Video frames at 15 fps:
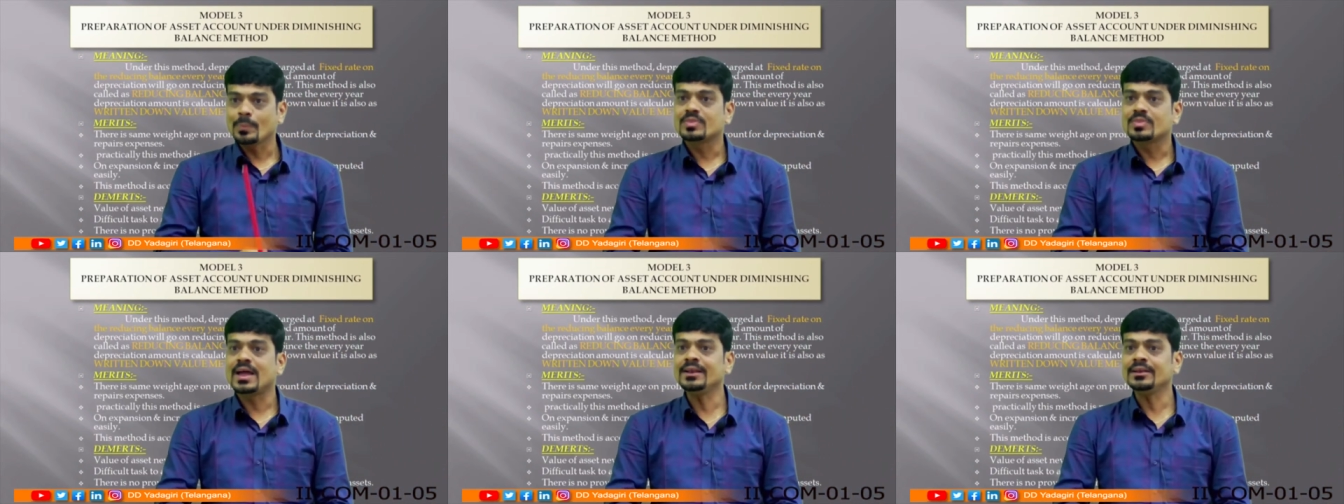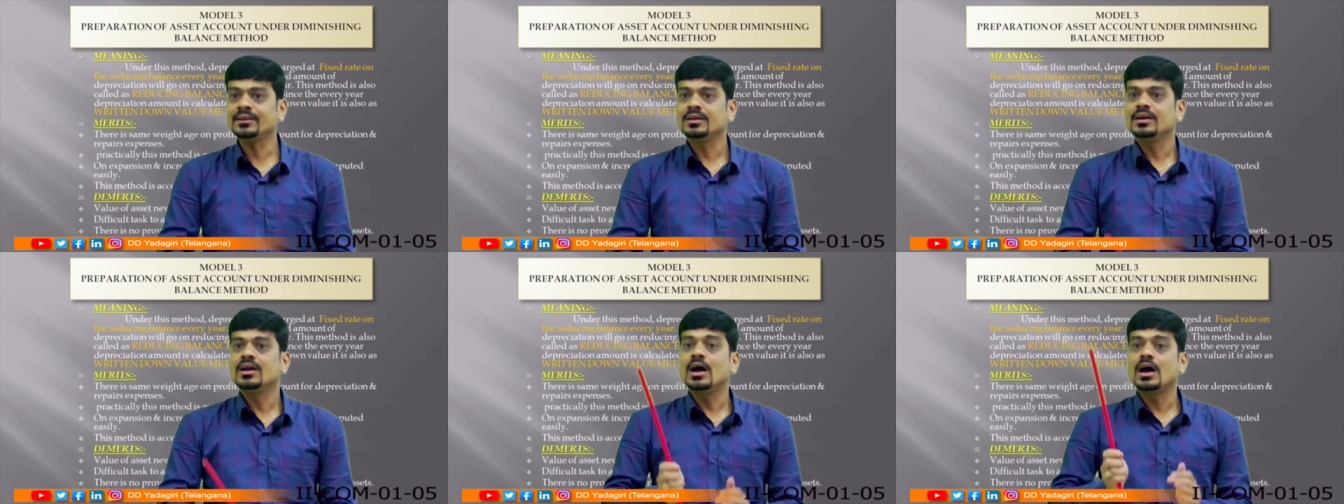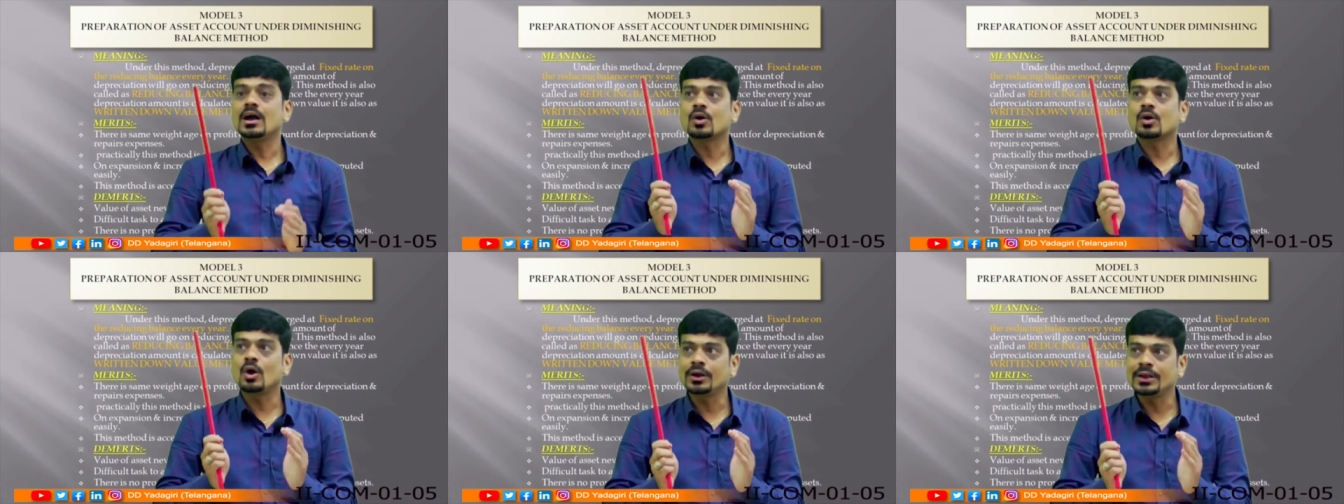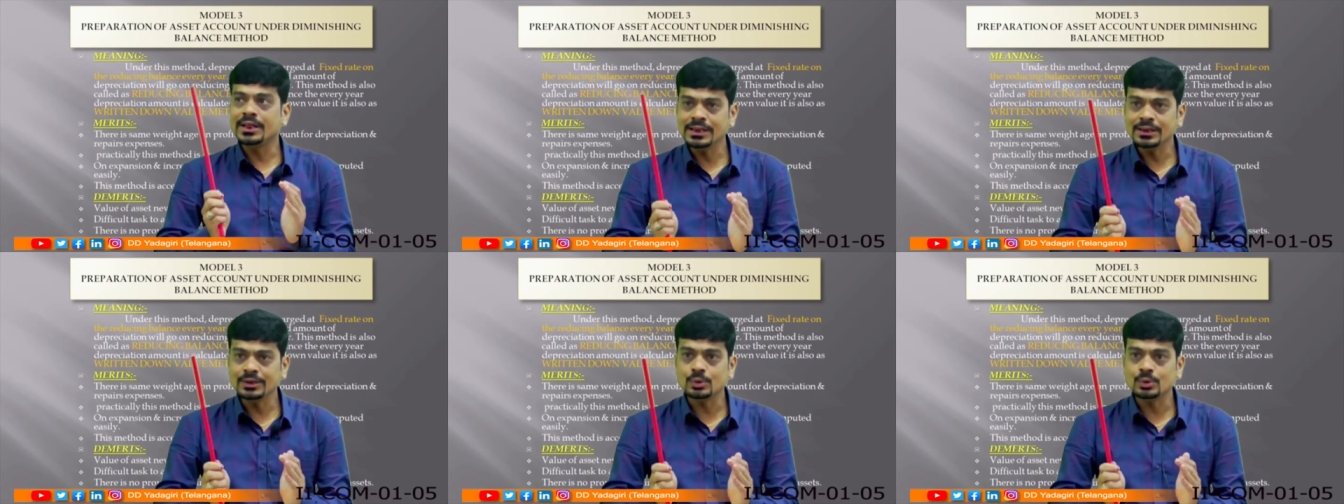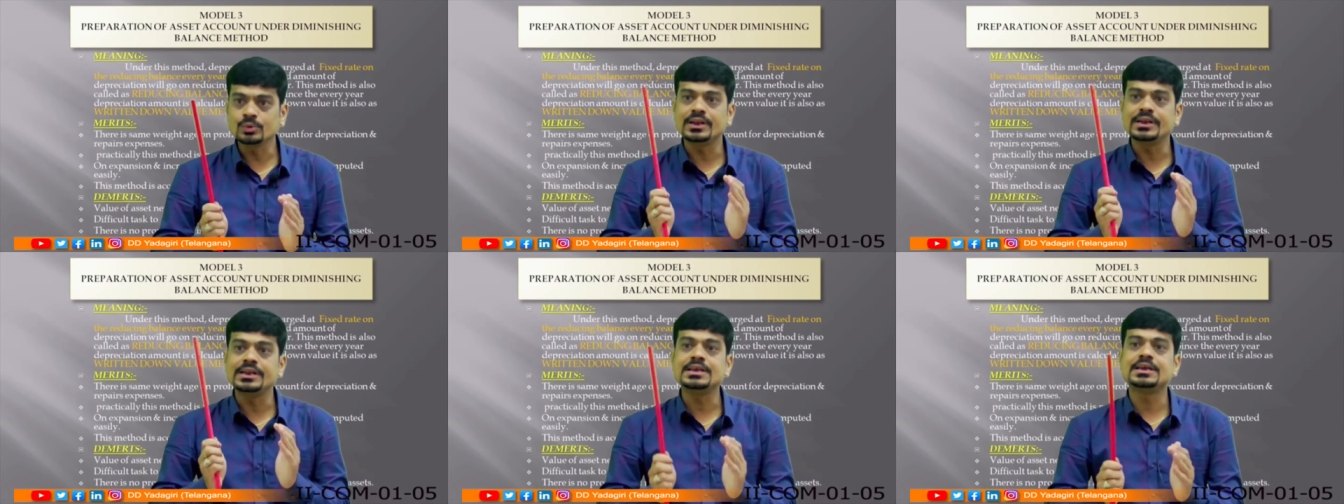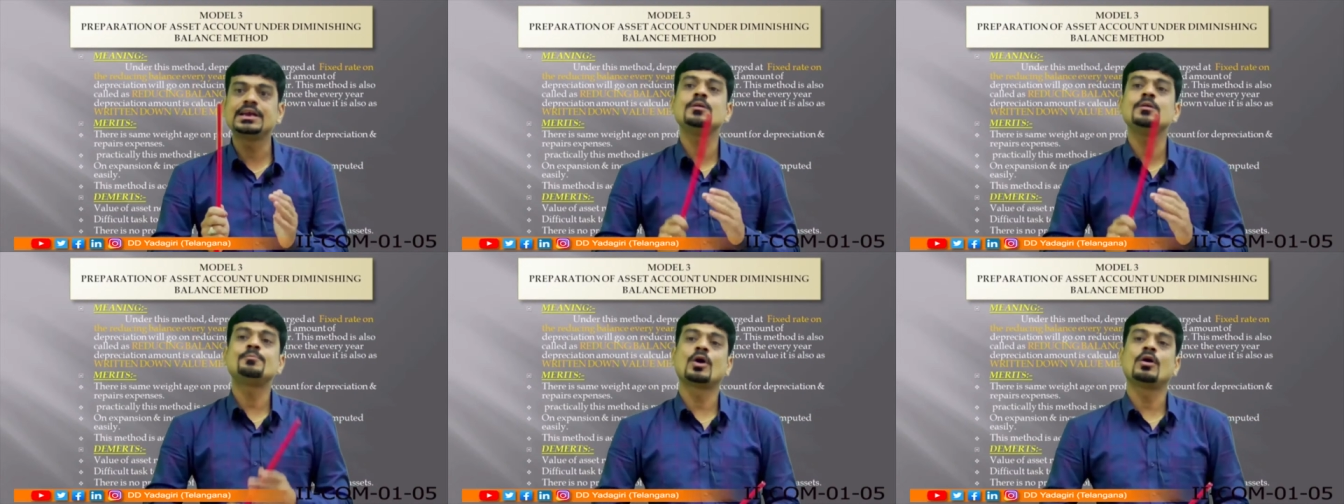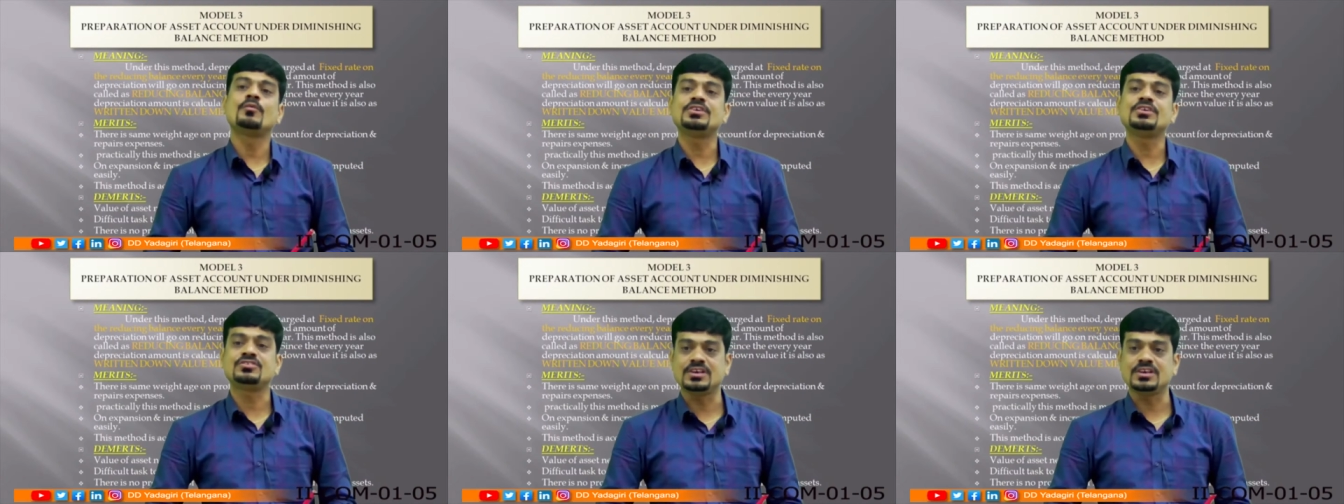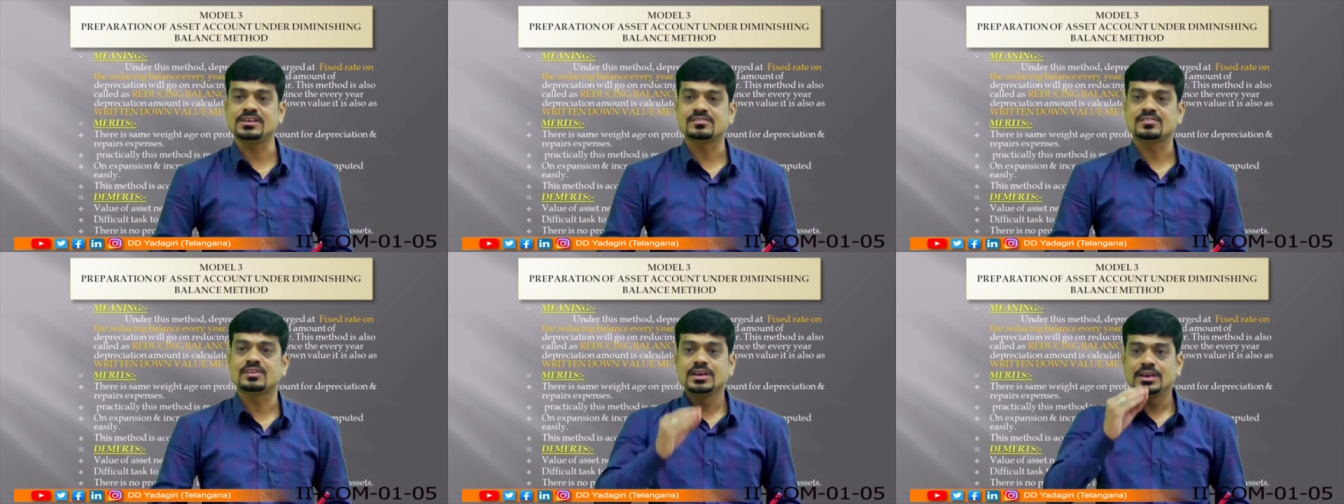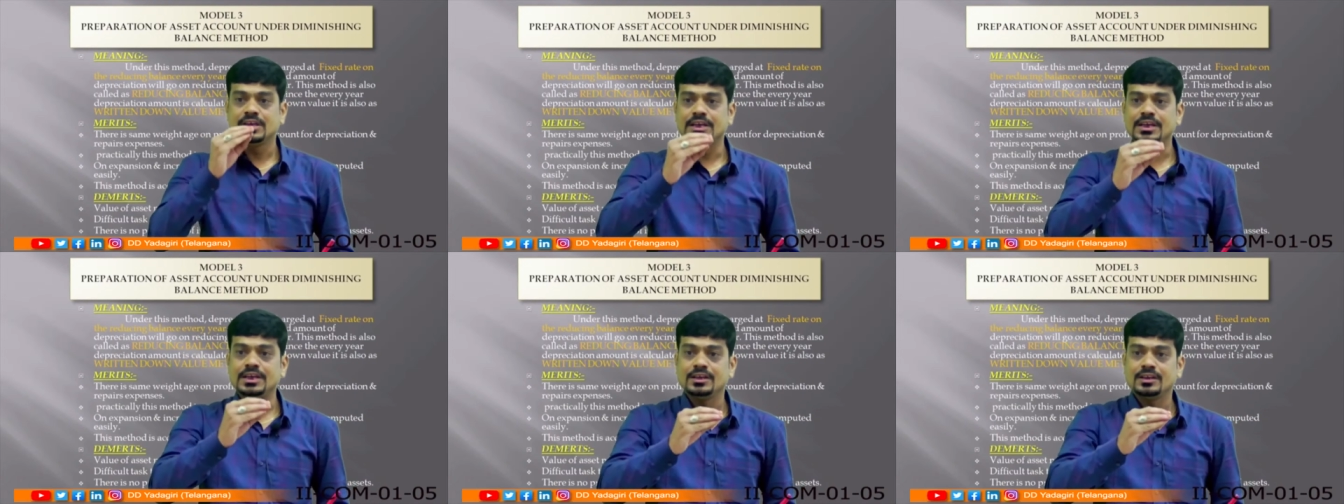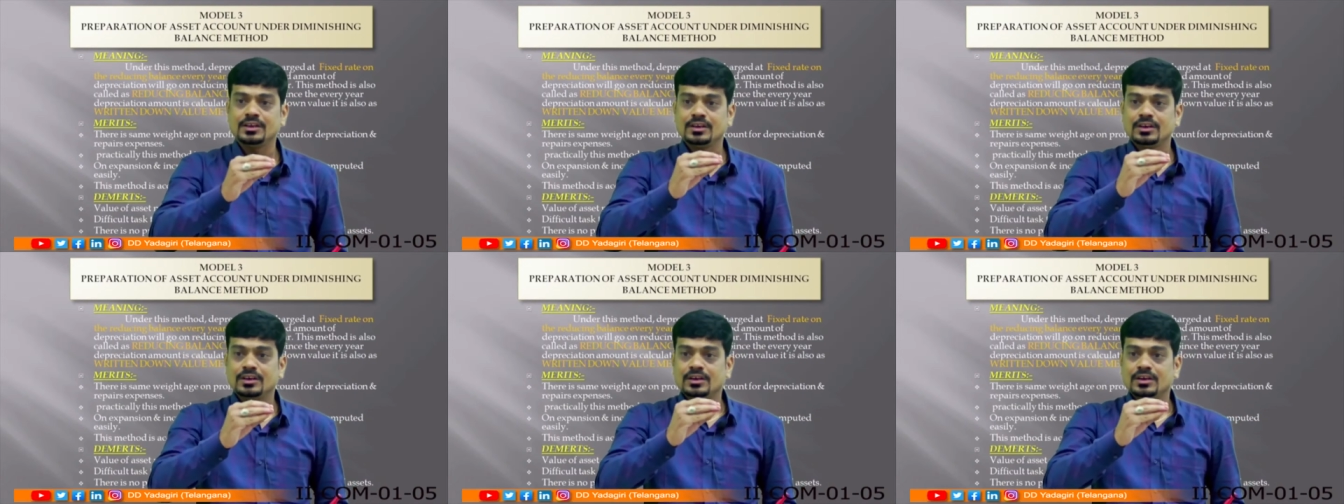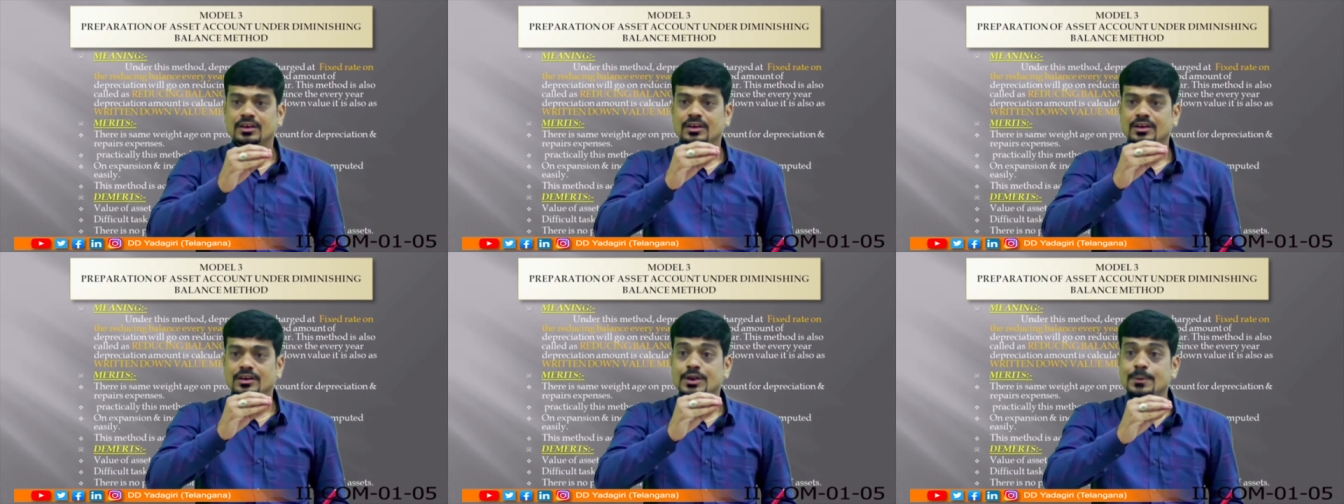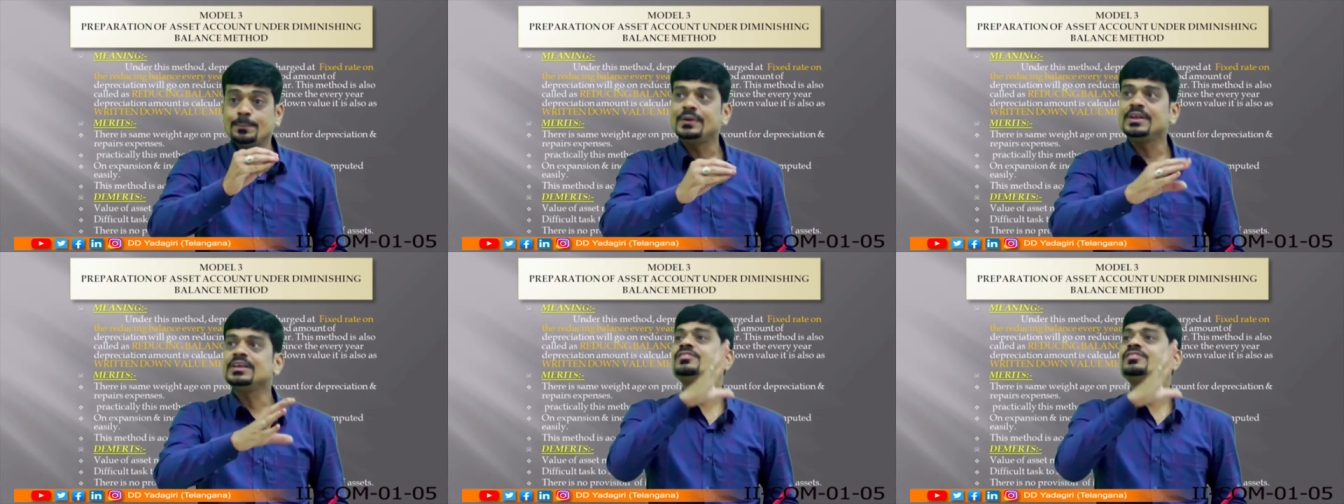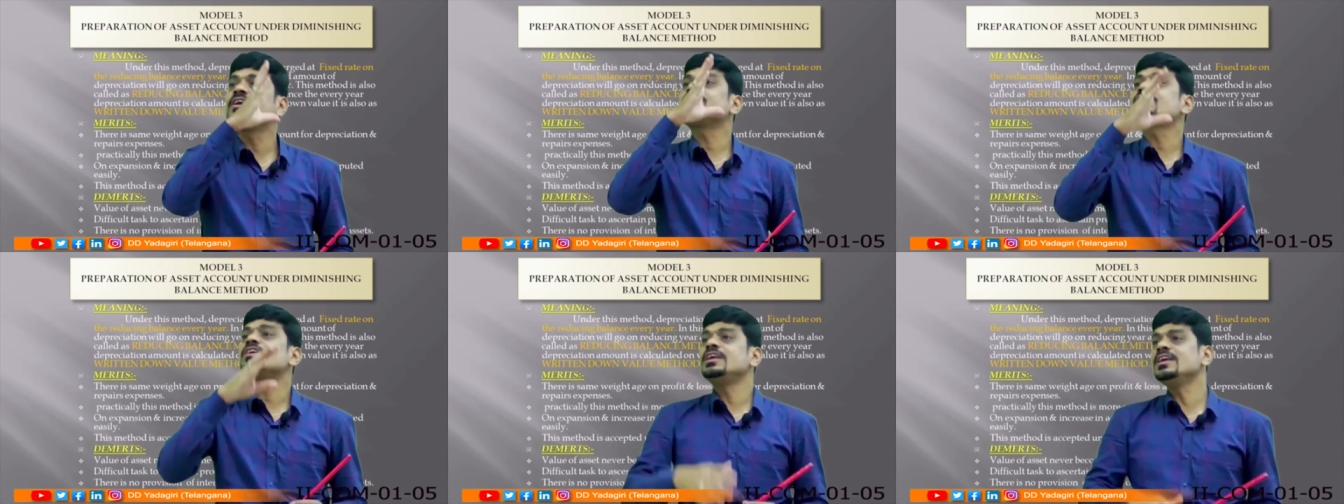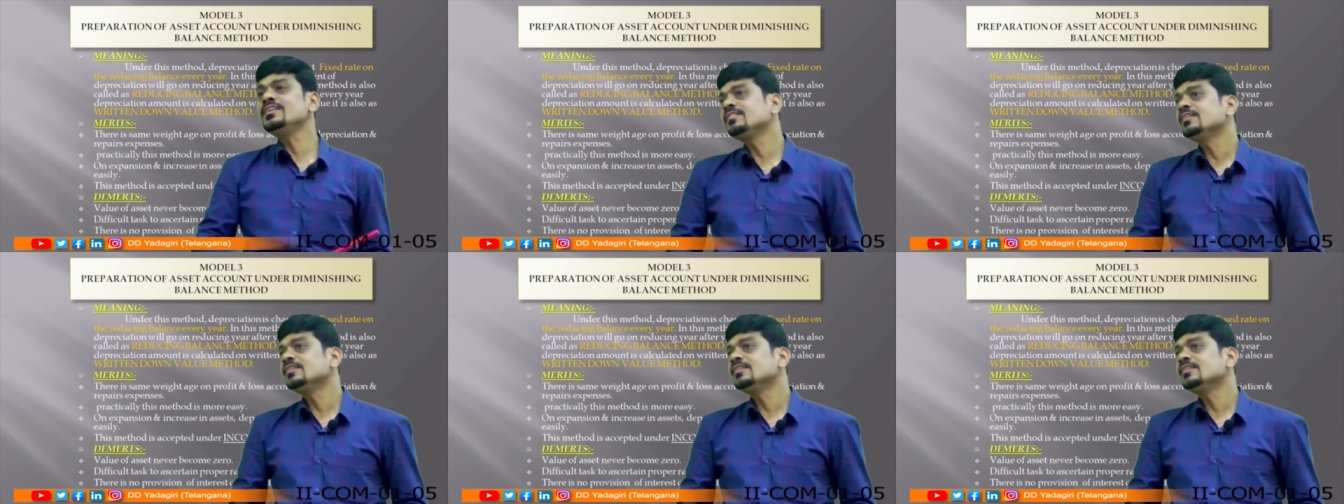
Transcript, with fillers: that according to the legal provisions, depreciation is